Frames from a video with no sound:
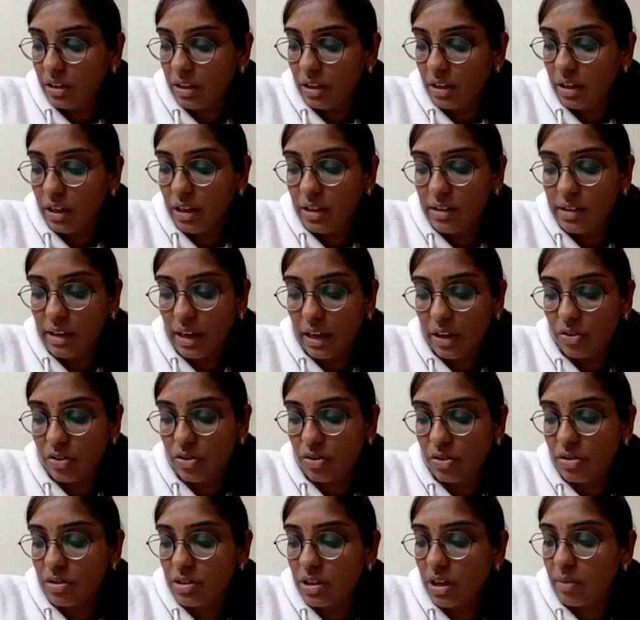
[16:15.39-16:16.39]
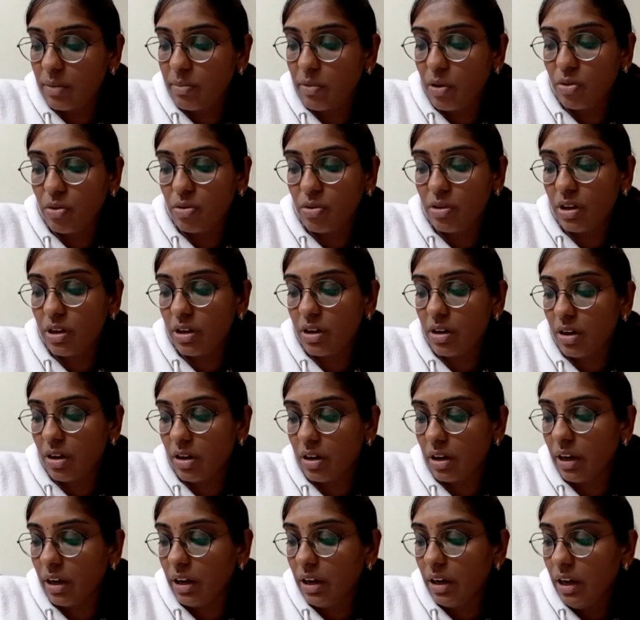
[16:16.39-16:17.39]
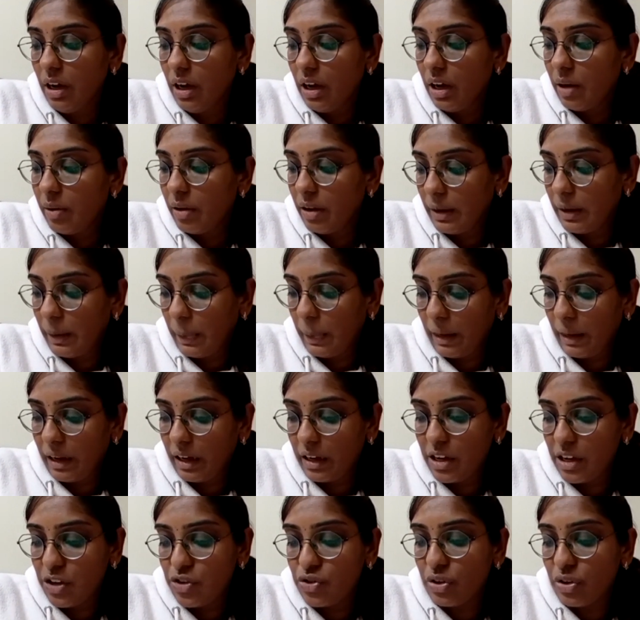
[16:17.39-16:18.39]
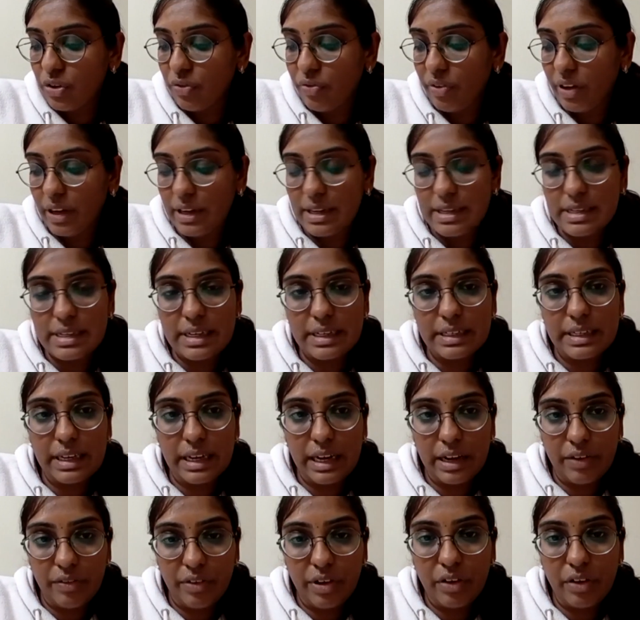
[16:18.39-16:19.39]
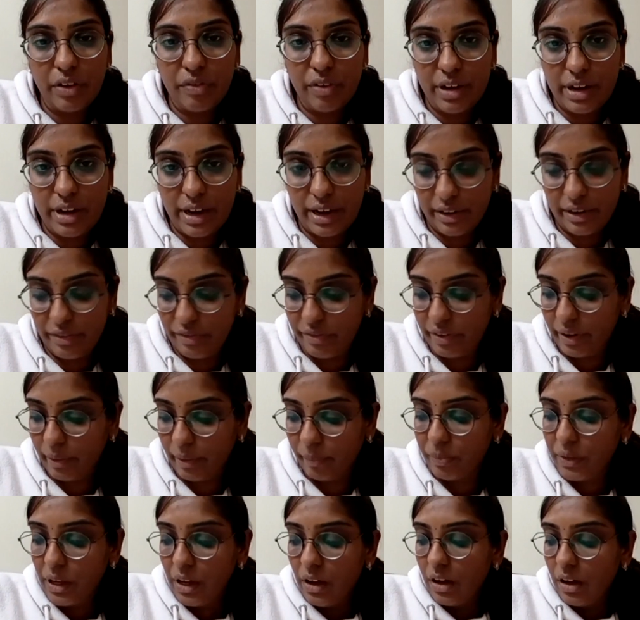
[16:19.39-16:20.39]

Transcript: These electrodes are mounted on a esophagus at the level of the diaphragm.